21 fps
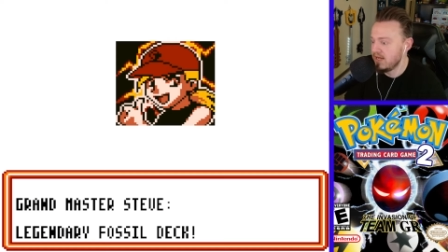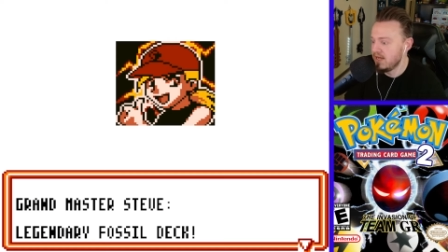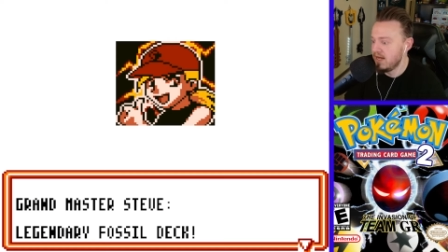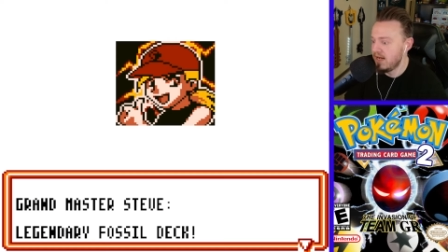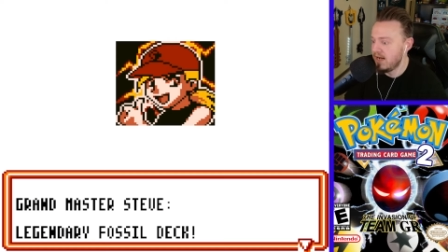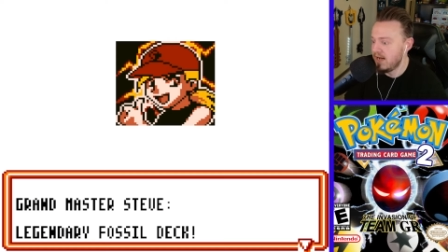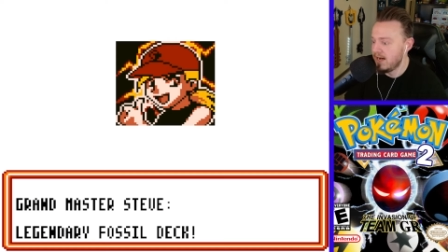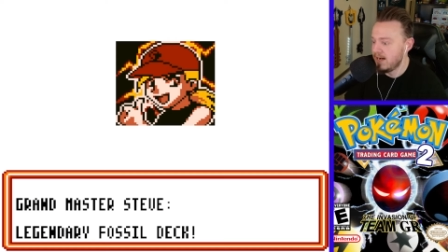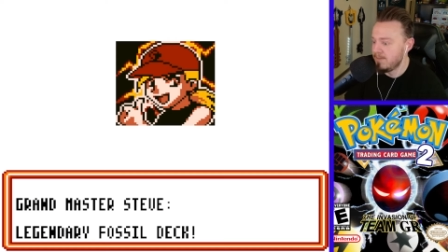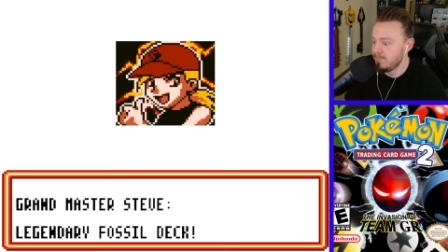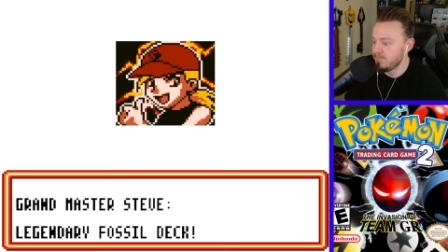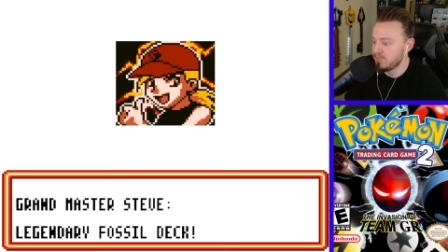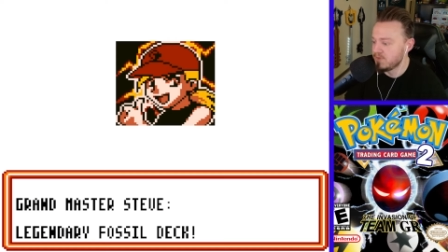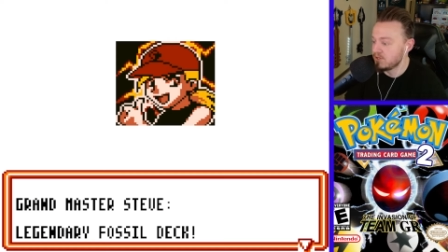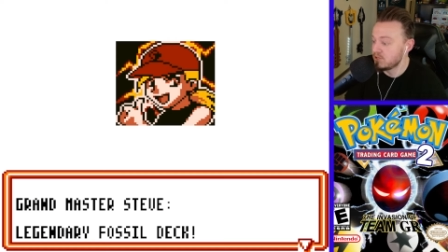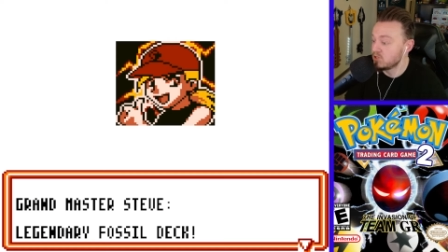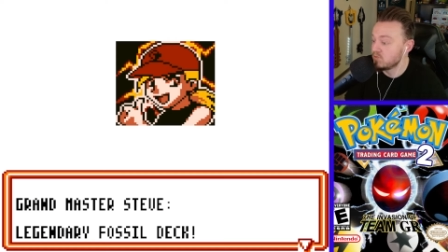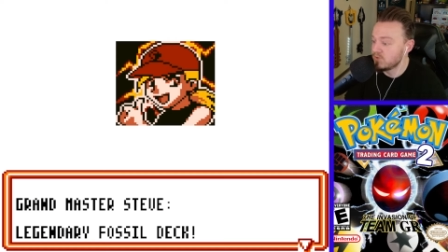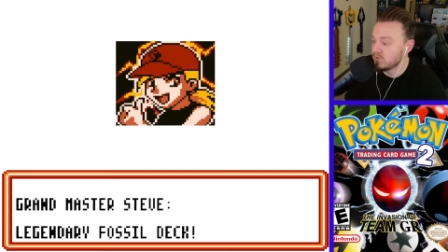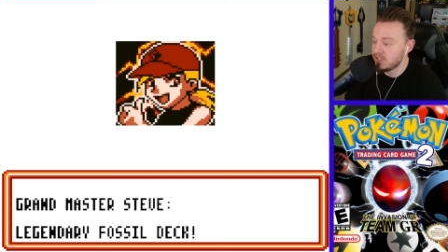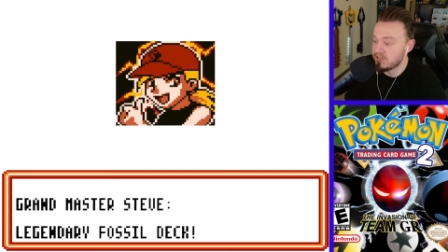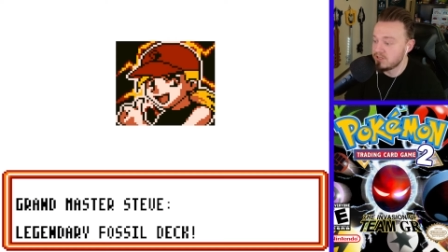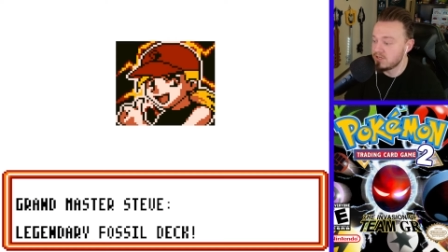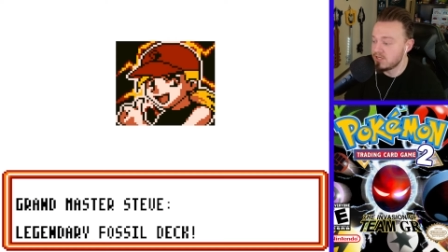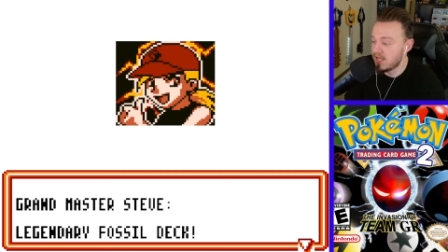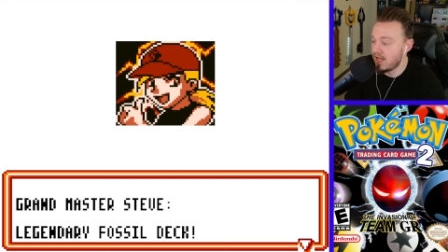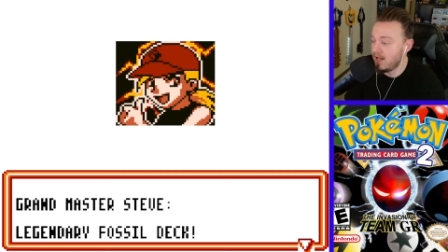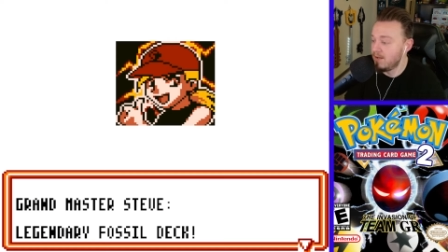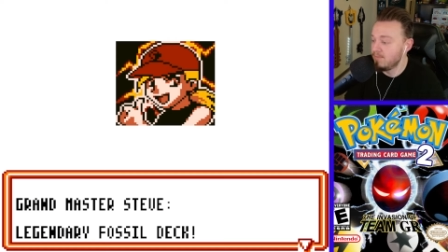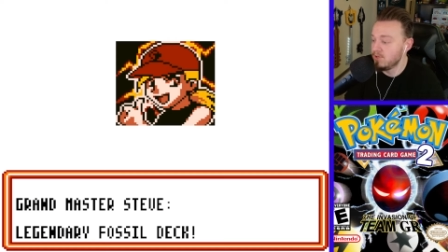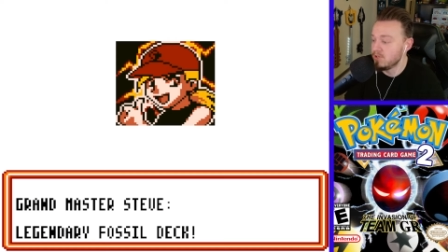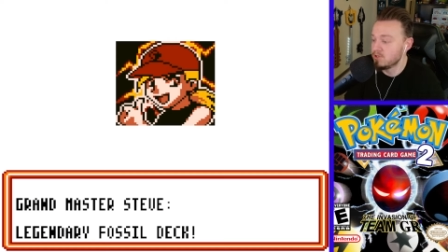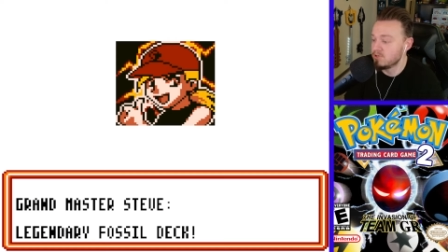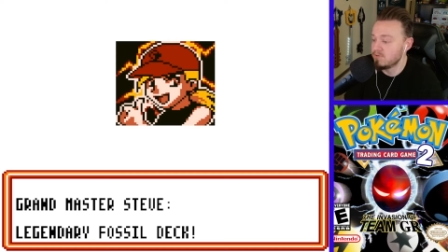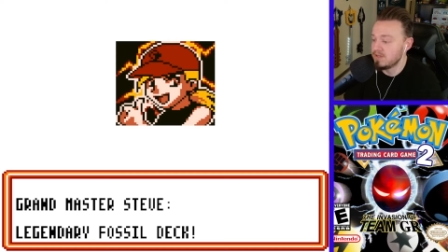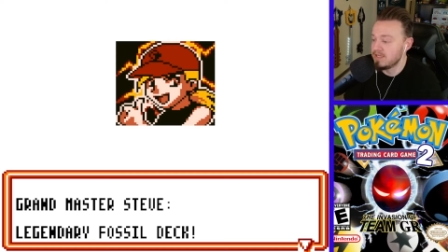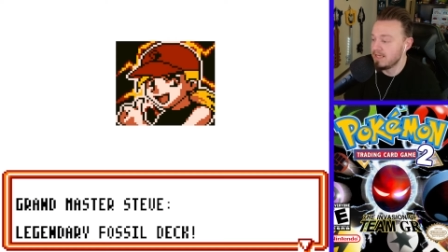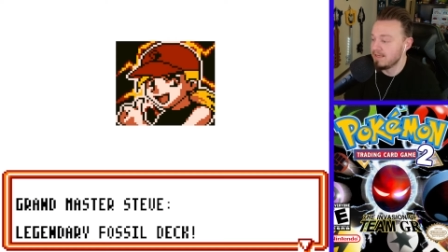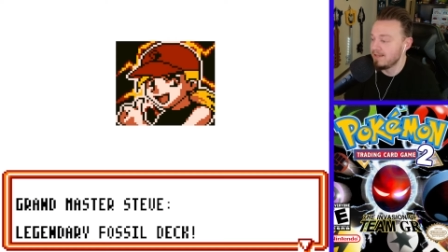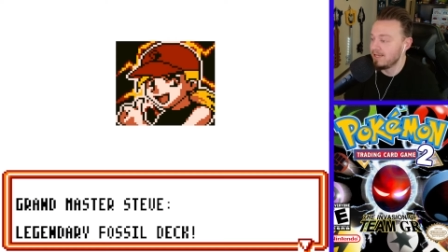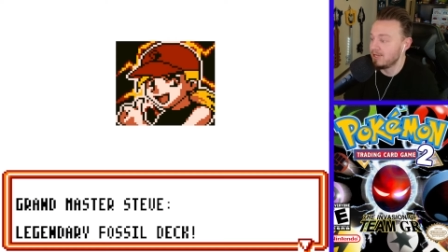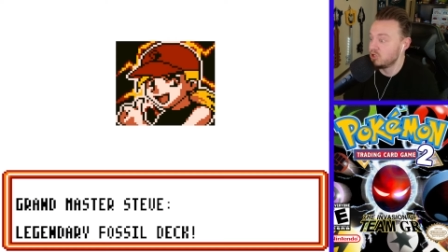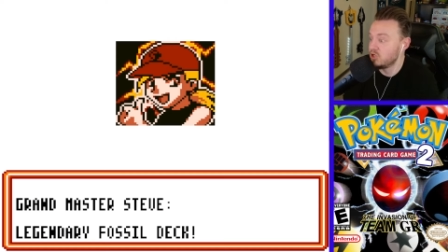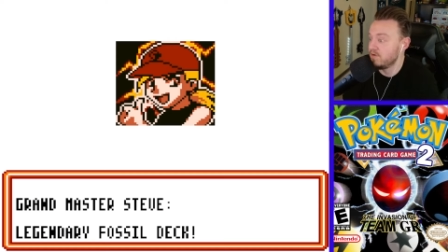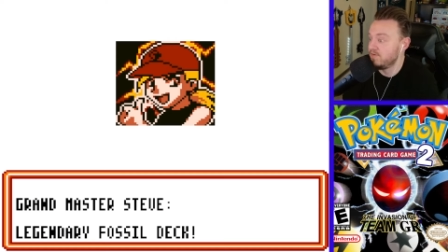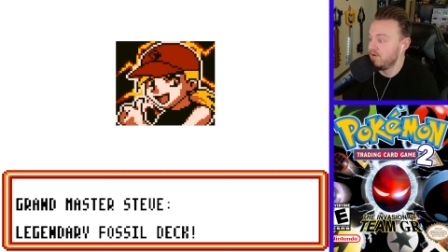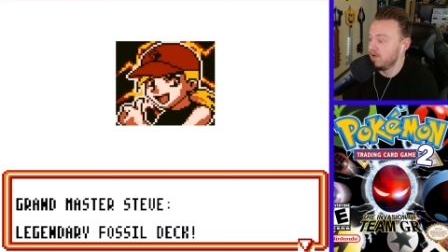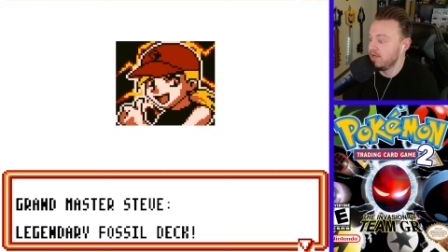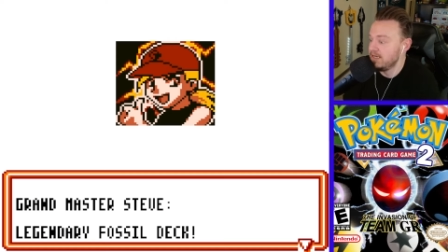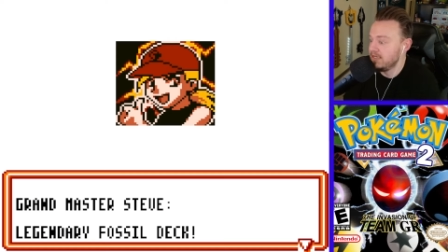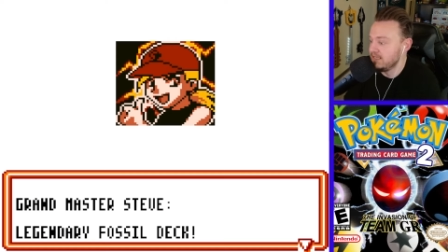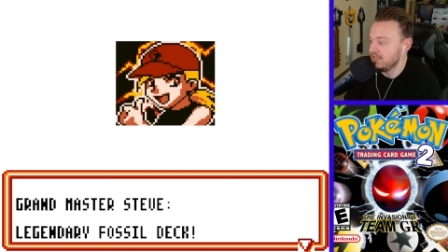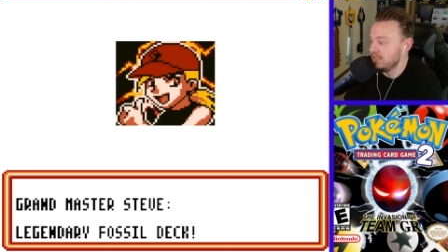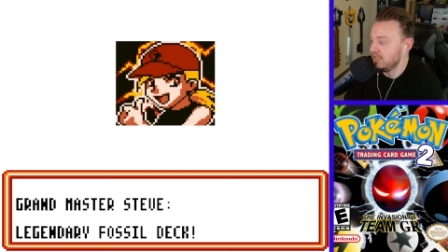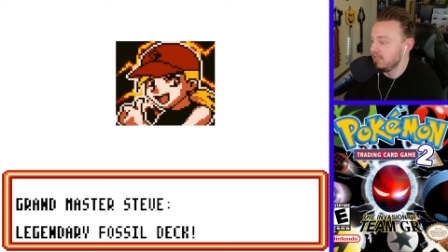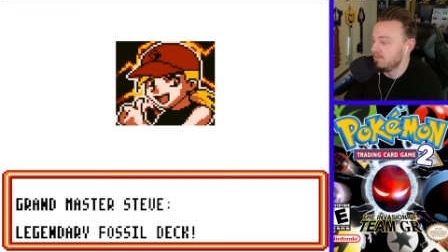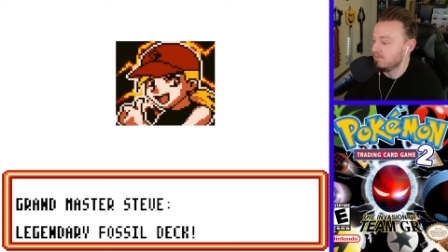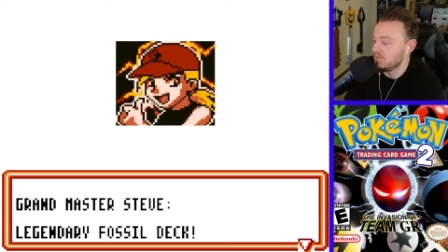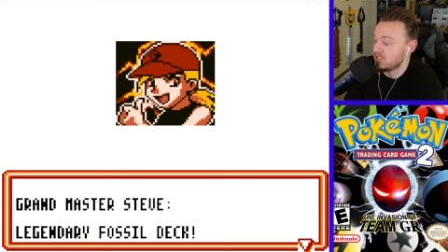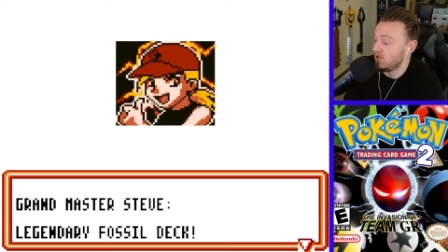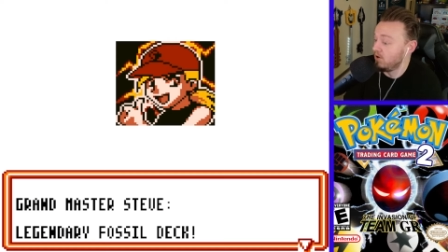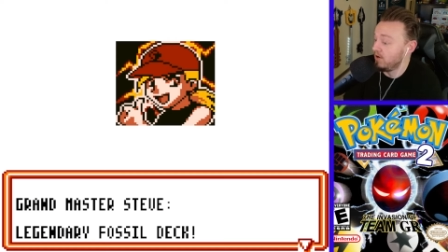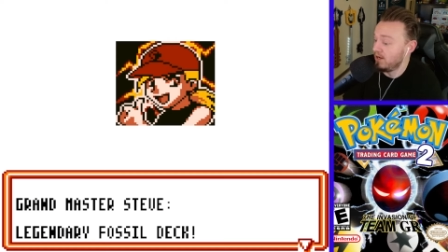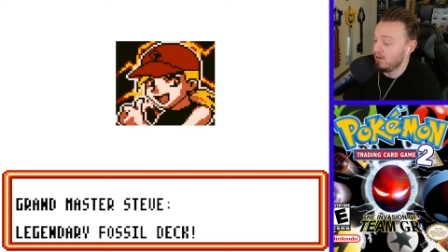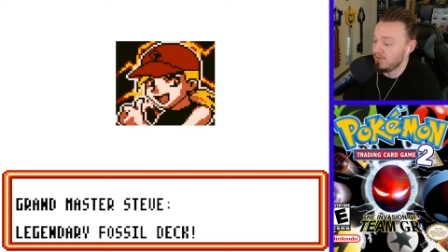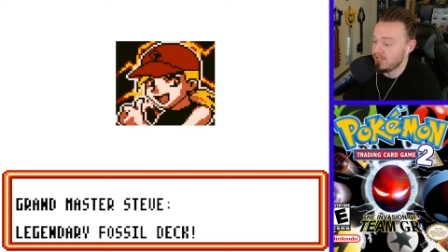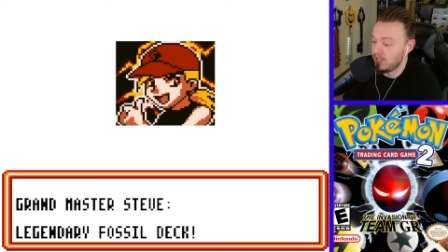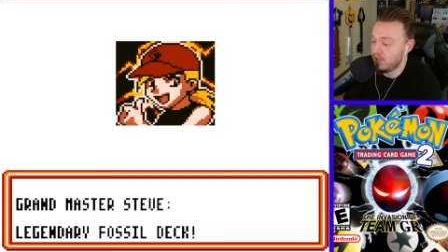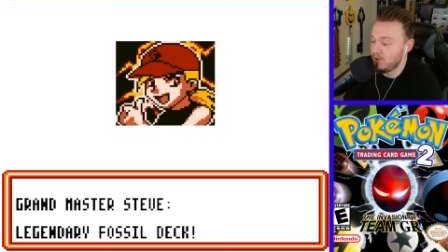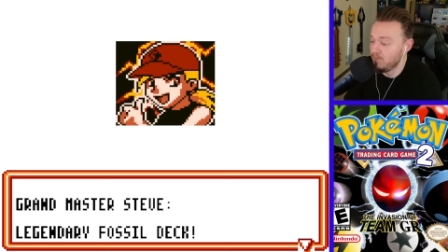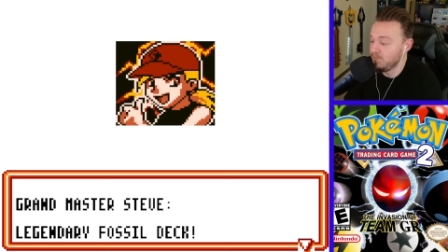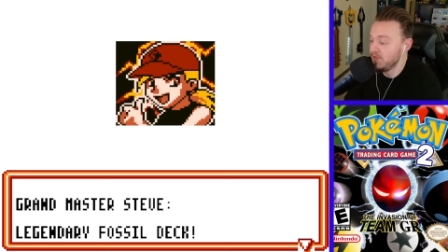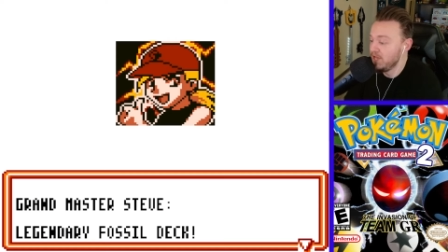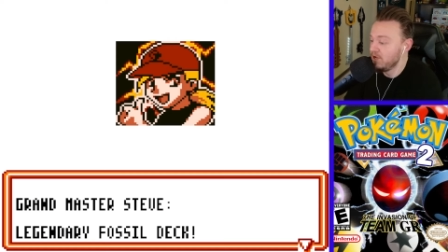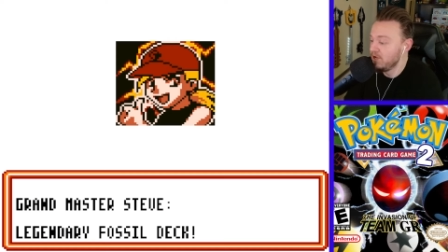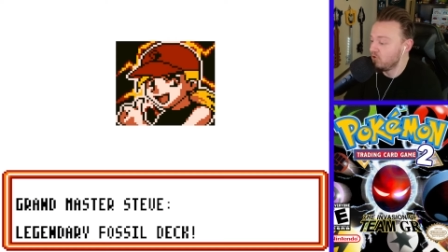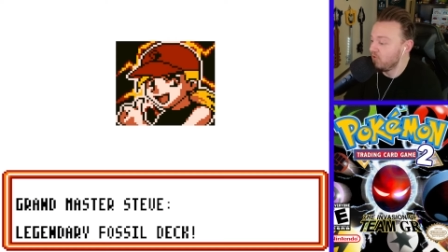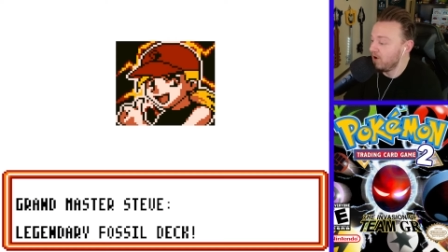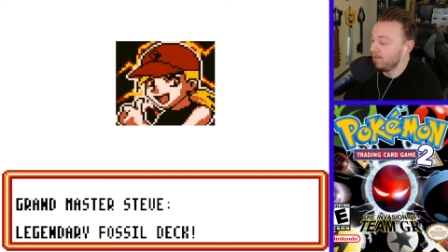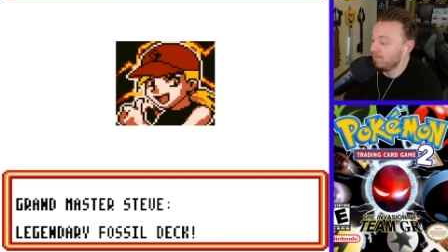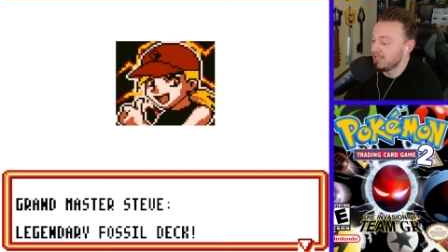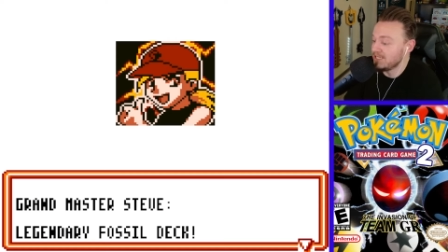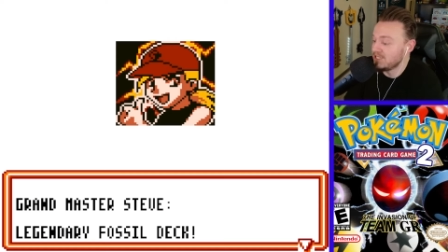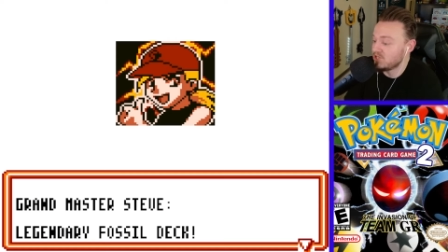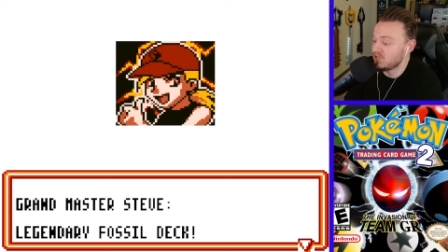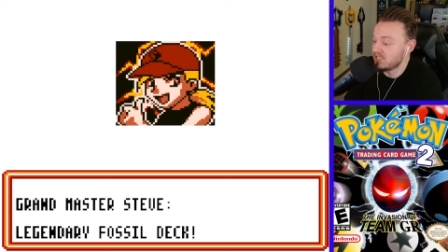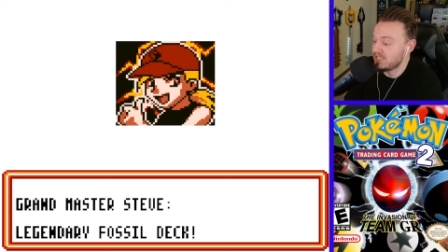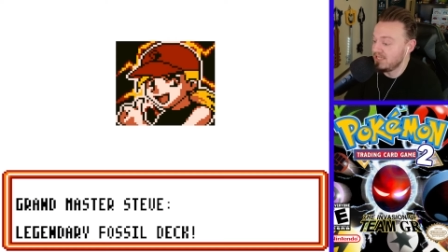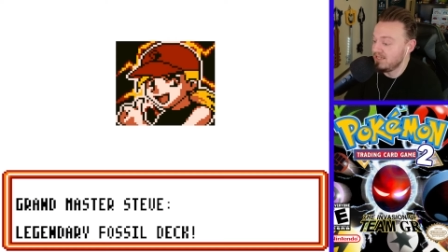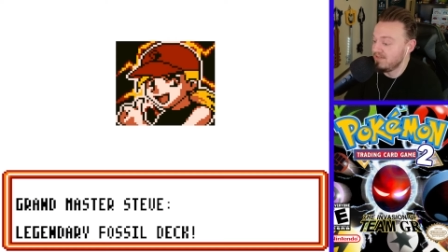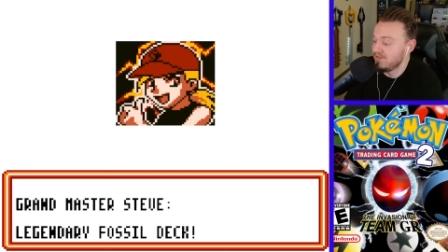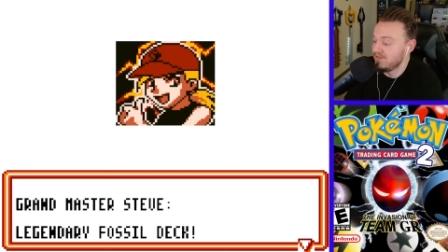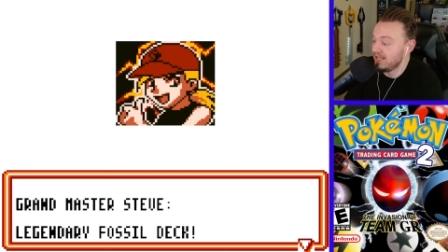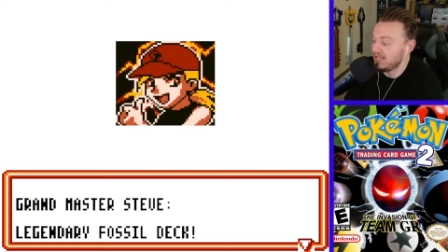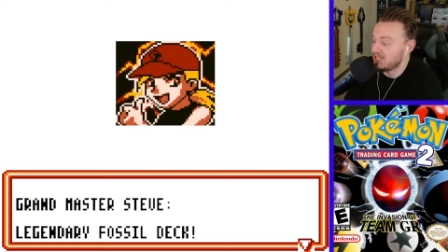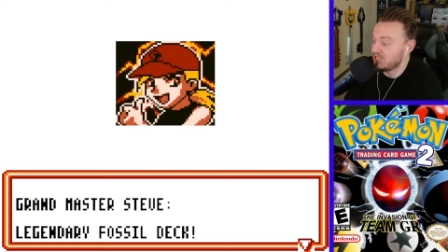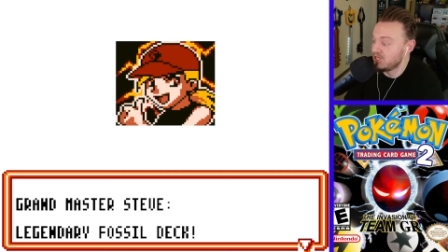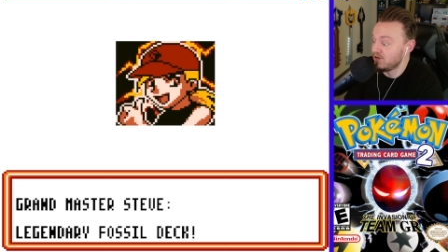There's some really good combos with the electric fighting team. So here we go. Grandmaster Steve, legendary